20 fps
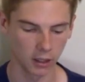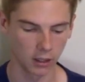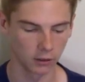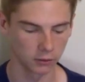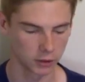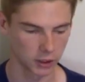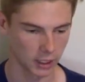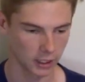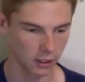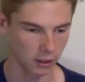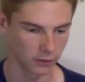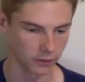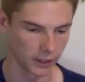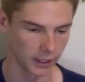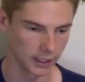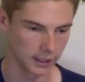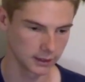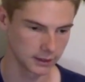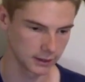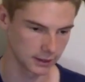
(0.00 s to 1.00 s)
I'll chuck on
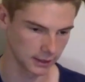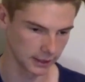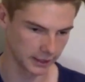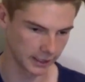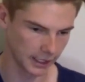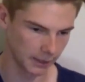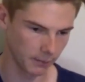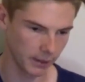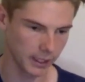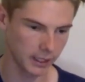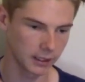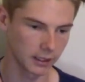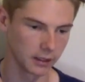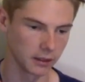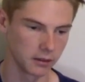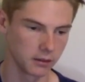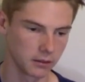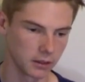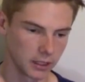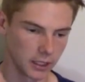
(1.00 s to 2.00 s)
these, and they make the